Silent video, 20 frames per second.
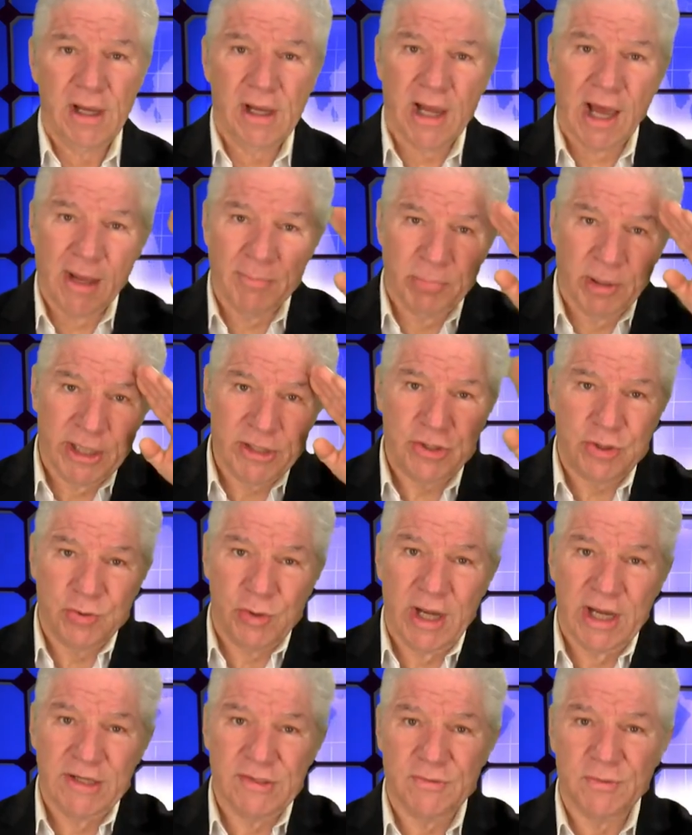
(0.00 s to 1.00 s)
God bless you
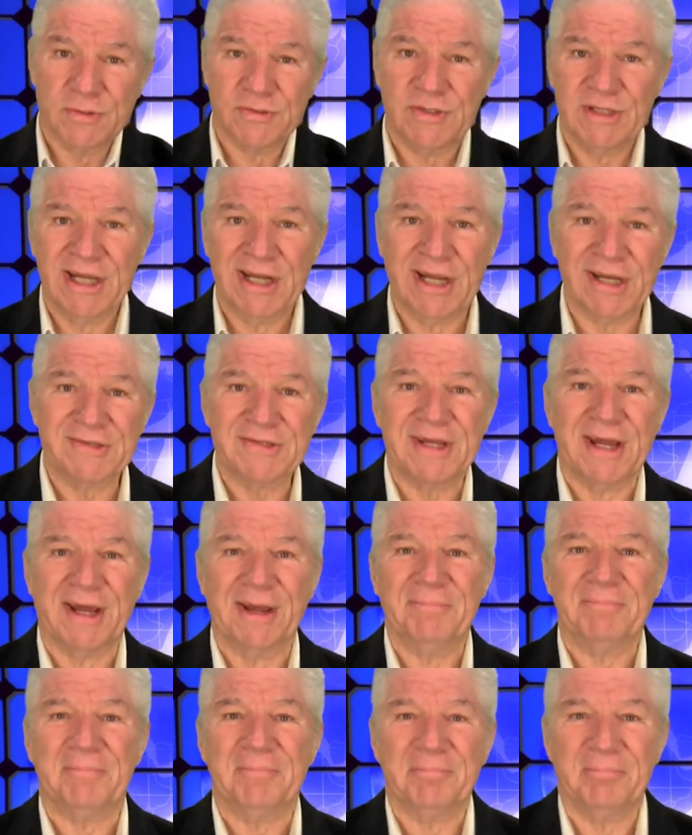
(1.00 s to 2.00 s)
guys. We'll see you next
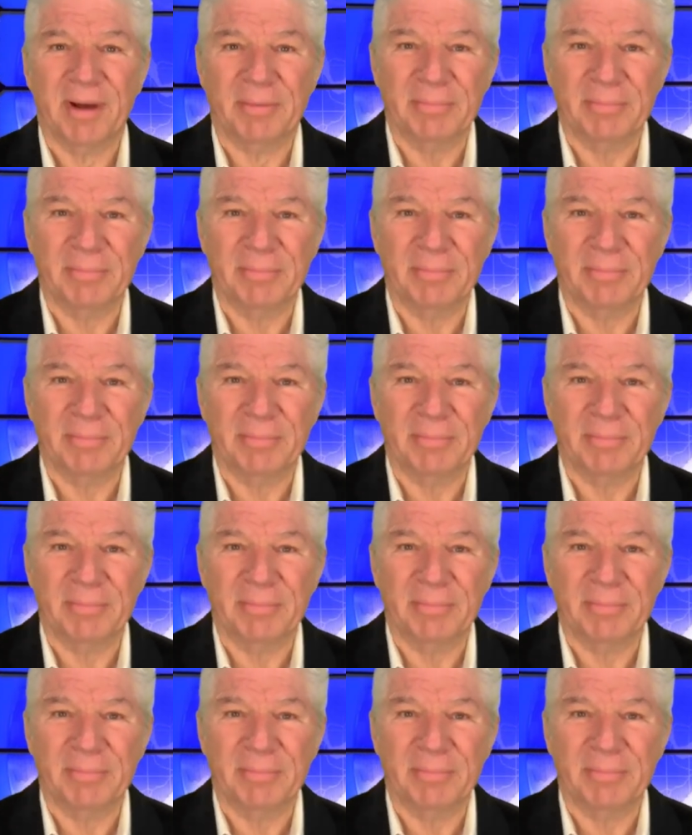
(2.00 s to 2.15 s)
time.